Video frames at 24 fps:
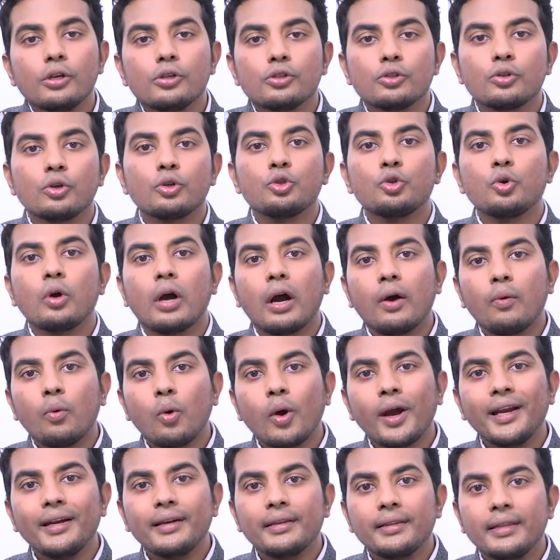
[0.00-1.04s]
So to
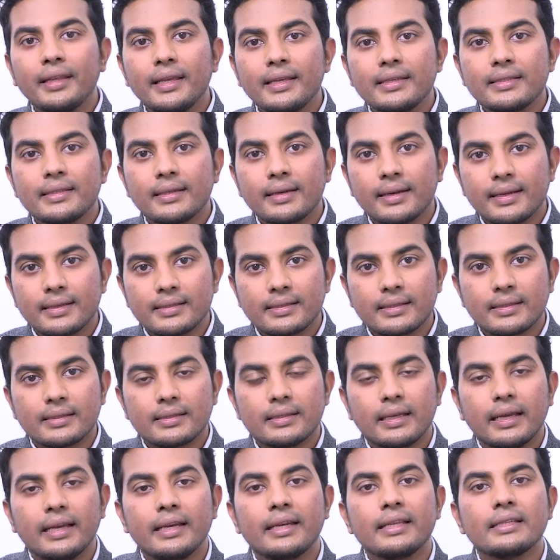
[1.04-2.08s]
avoid these
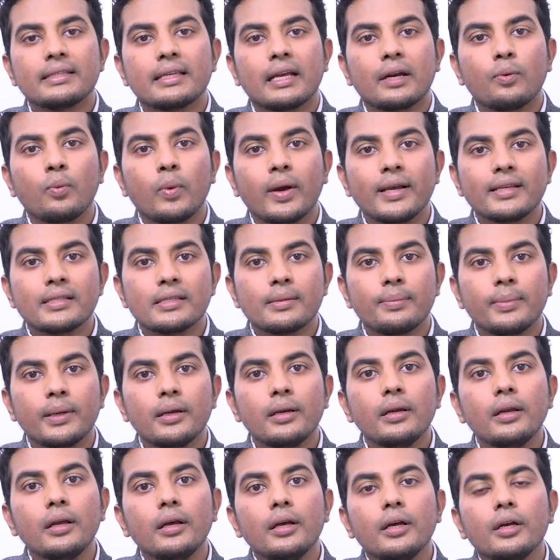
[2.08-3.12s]
risks, it is
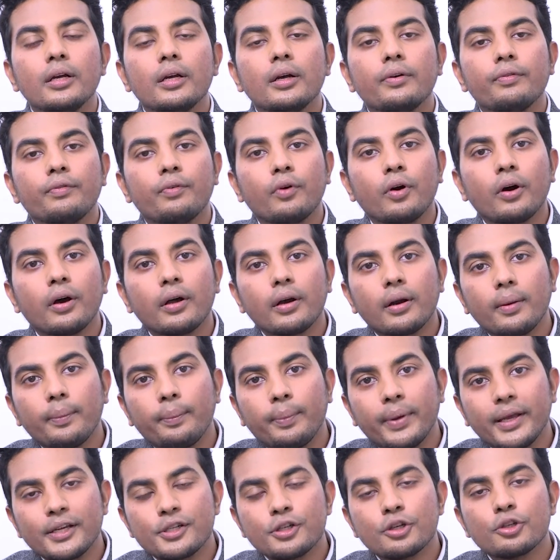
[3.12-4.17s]
advisable for
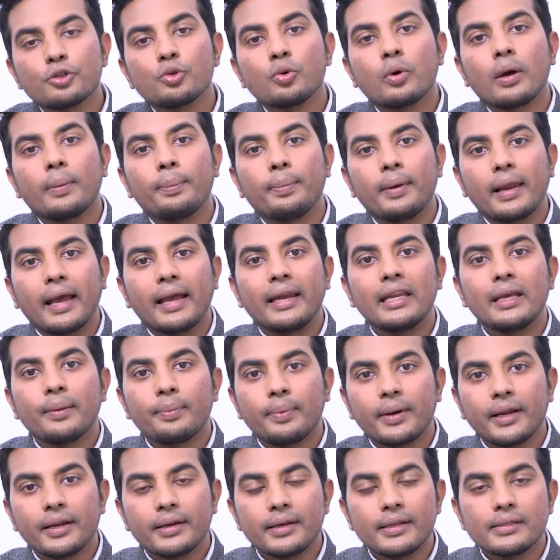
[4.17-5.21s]
patients who are planning
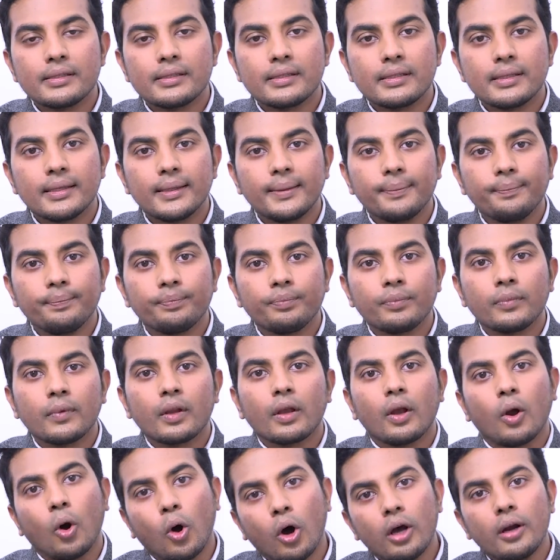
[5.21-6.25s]
pregnancy
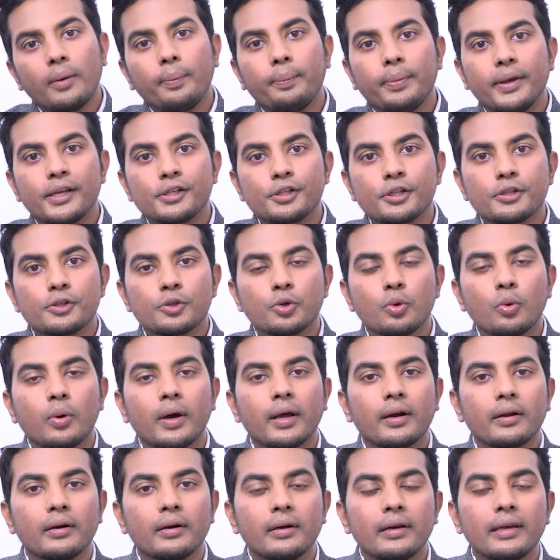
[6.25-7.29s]
or patients who
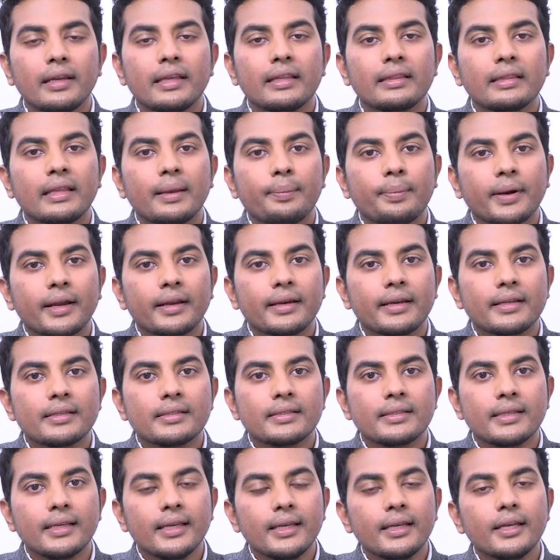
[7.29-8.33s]
are early in their
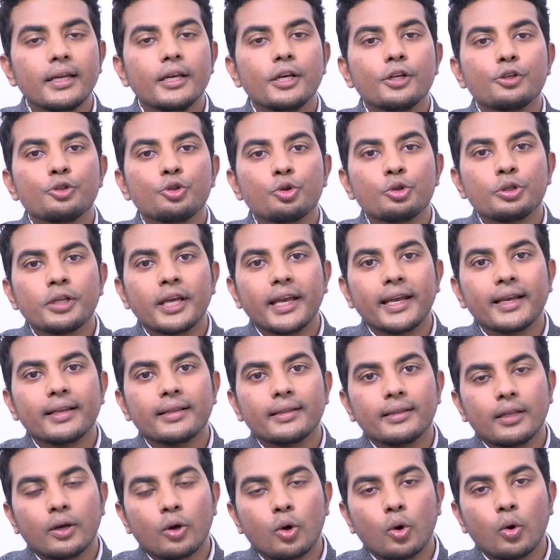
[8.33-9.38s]
pregnancy to
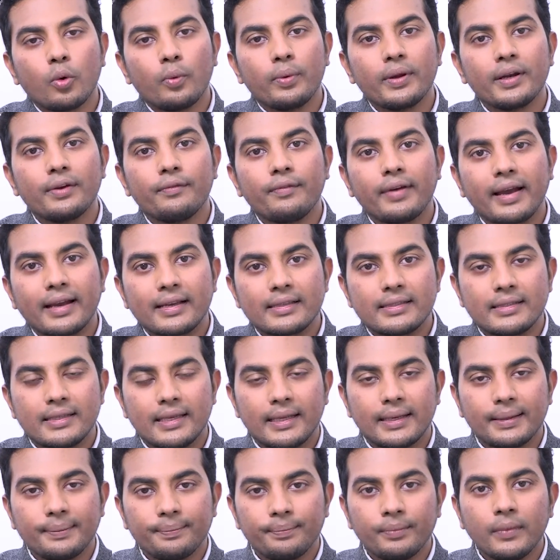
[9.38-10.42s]
take the COVID vaccine.